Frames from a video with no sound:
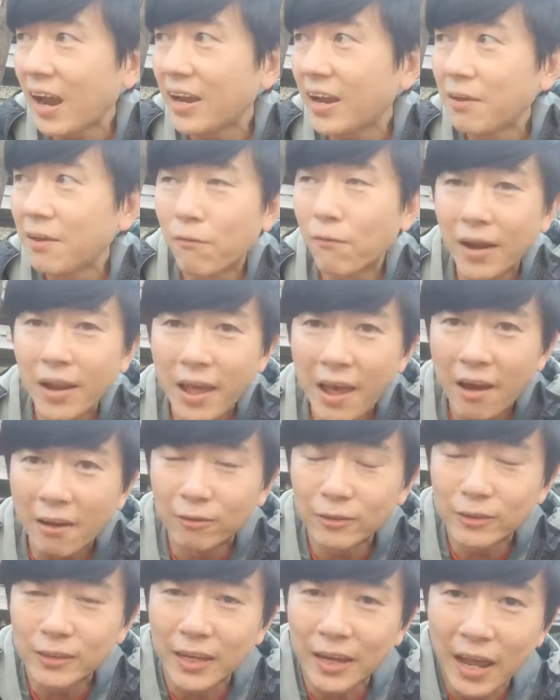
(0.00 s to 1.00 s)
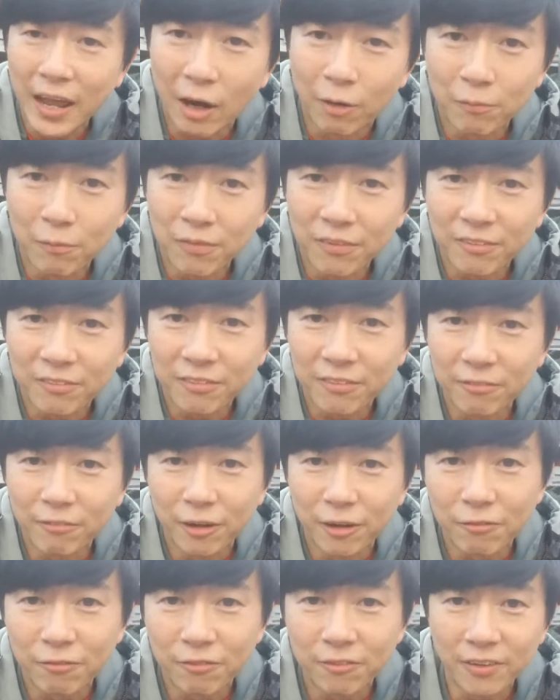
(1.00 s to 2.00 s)
anyone else can help
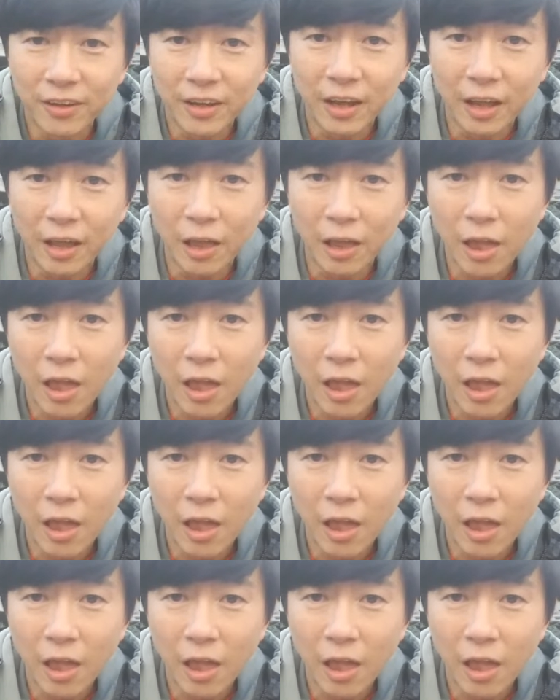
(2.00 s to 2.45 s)
with. Yeah.